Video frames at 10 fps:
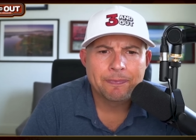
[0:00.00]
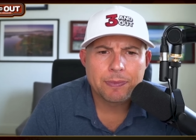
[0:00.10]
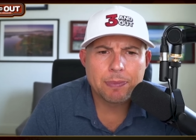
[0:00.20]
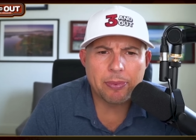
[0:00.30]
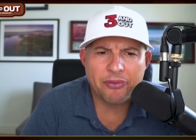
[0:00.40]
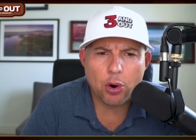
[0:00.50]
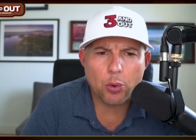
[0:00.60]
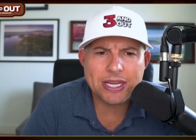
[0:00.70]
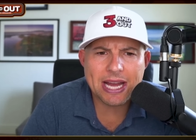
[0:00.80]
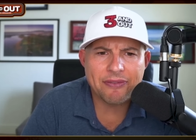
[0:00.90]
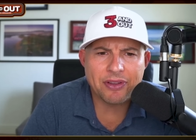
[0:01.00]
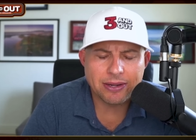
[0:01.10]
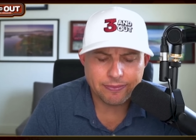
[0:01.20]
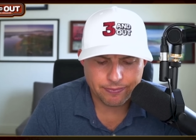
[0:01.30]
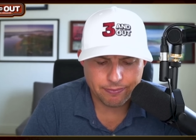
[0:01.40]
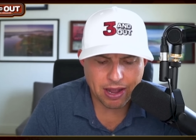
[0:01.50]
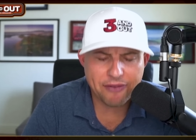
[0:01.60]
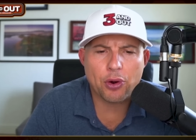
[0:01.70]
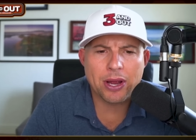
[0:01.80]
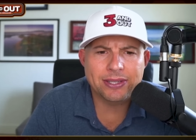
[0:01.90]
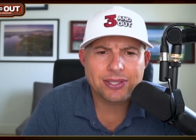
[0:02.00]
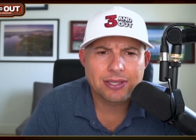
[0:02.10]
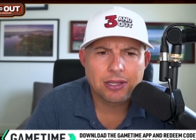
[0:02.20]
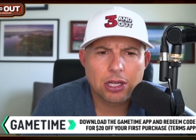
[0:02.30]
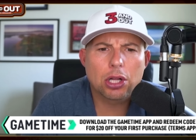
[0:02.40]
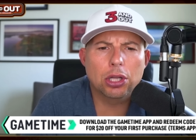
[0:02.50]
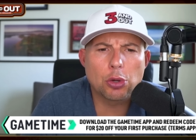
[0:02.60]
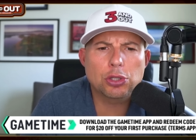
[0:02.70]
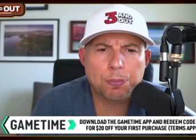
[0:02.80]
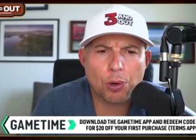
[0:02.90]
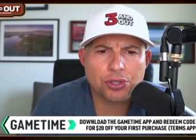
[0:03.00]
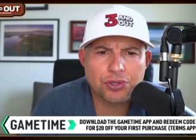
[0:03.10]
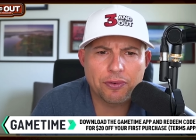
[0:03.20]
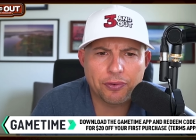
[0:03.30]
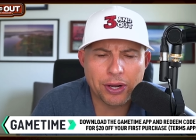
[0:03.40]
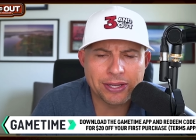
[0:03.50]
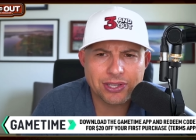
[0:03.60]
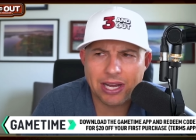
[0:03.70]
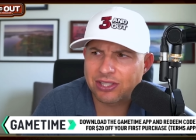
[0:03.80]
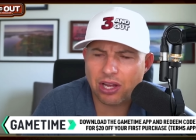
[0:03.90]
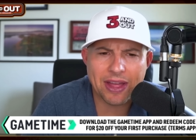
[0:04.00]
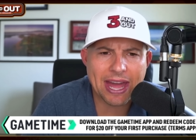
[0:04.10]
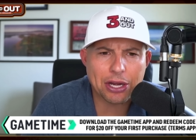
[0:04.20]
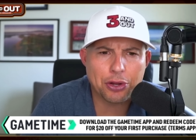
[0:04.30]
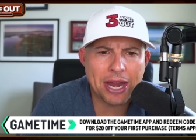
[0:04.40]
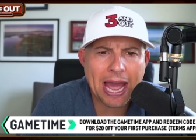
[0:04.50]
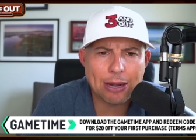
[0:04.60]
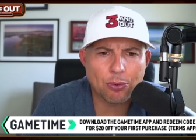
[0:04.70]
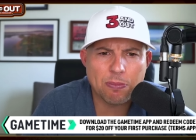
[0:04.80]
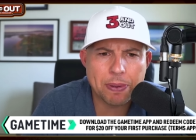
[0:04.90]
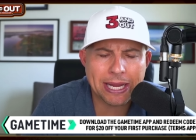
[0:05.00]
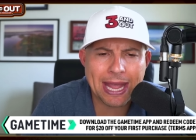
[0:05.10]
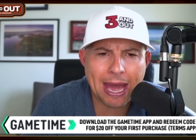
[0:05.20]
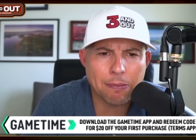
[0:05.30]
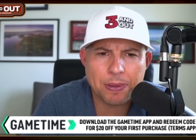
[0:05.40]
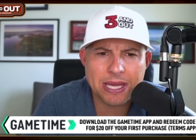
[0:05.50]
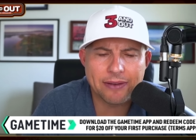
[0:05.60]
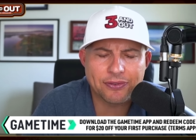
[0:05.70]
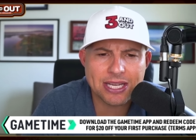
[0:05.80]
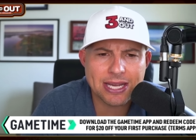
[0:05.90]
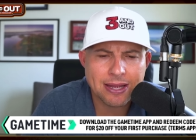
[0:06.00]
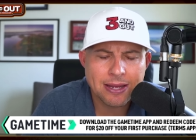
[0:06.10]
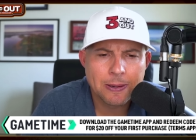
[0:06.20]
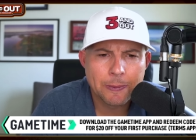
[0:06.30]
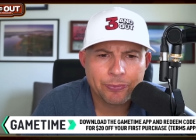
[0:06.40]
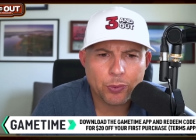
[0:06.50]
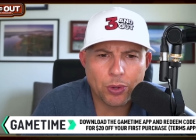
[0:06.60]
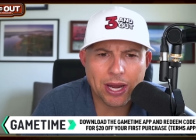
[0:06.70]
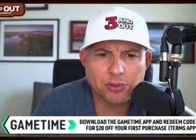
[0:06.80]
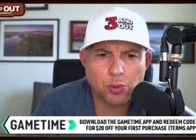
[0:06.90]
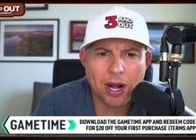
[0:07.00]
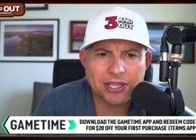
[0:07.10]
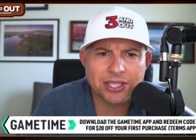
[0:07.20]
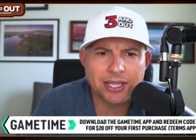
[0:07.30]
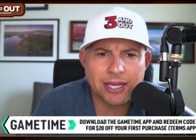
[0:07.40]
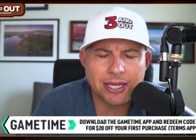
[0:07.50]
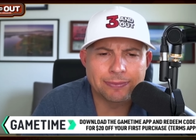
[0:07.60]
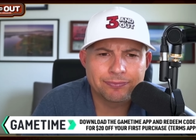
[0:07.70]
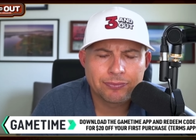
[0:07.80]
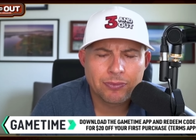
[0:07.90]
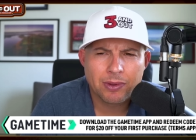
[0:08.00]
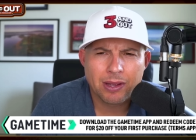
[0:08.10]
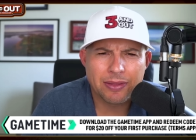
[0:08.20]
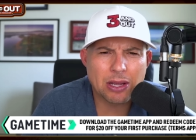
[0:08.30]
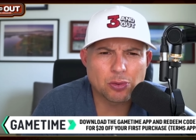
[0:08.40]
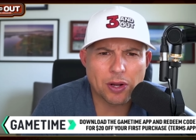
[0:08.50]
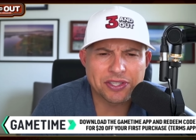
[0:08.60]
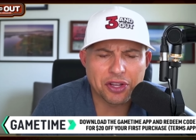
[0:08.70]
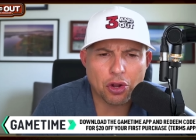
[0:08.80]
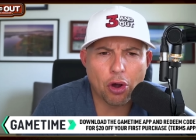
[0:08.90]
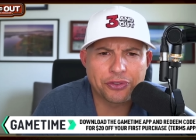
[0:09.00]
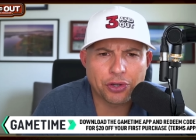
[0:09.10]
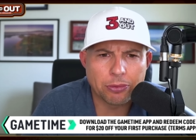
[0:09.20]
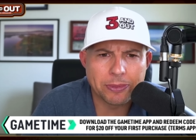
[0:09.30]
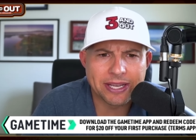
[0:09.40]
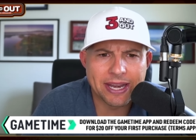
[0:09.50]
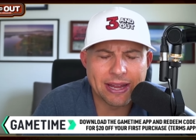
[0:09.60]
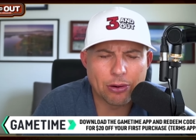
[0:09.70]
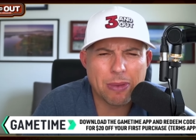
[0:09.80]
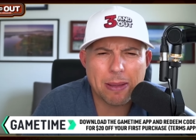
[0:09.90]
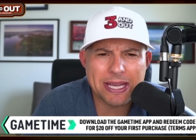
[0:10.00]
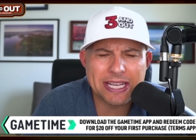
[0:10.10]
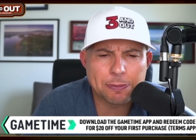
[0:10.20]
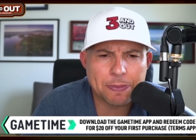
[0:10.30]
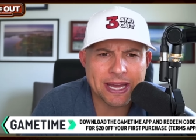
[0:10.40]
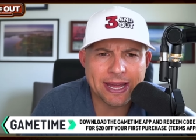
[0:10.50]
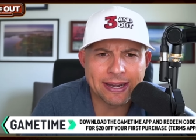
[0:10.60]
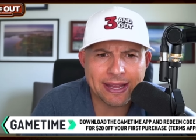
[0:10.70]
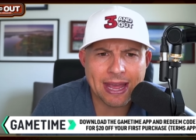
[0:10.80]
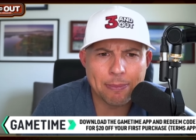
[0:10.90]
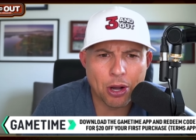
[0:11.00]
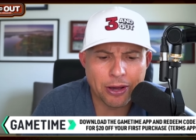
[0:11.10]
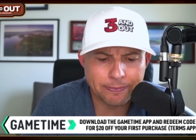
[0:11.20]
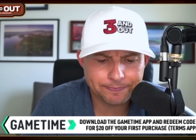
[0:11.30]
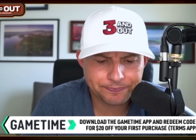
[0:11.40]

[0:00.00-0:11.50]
But before we dive in, my friends, close personal friends, I saw they had a good ad with Big Cat and PFT when I was watching uh, think I was watching the golf tournament today, or maybe ESPN, and it came on.